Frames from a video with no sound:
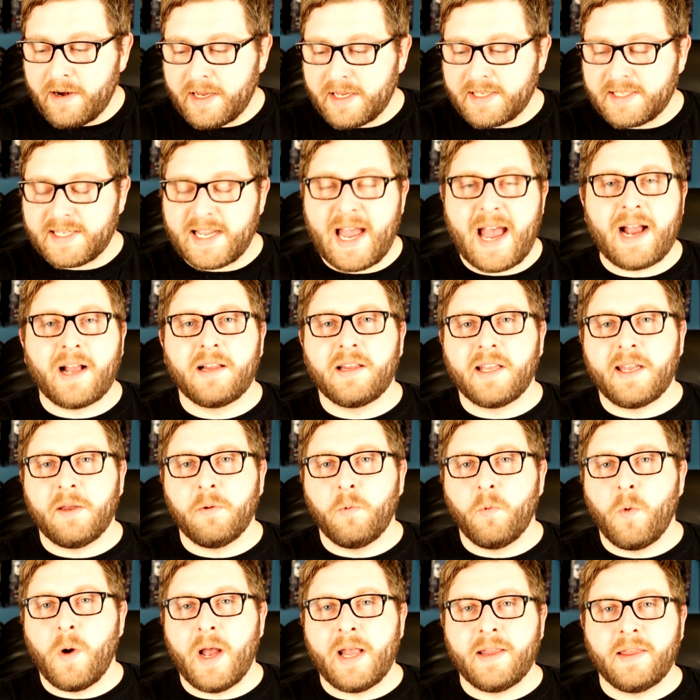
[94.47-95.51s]
exactly
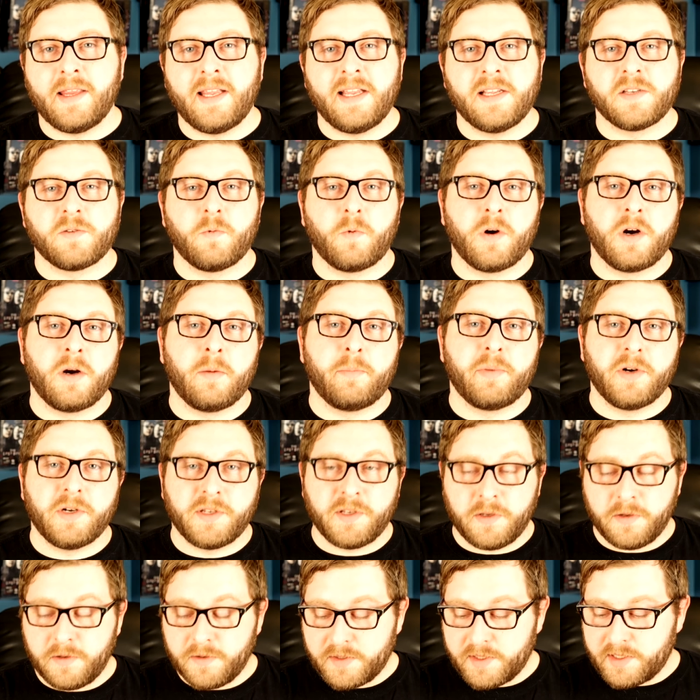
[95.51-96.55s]
when these were
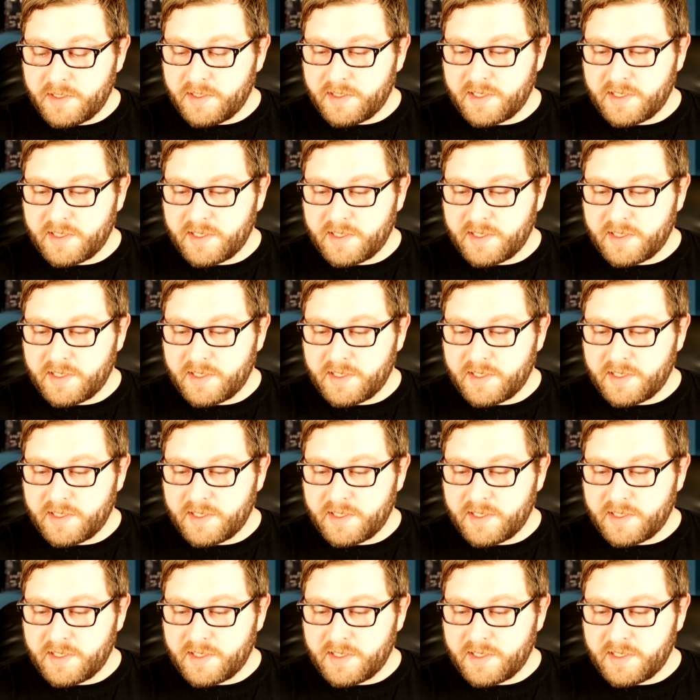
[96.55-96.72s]
produced.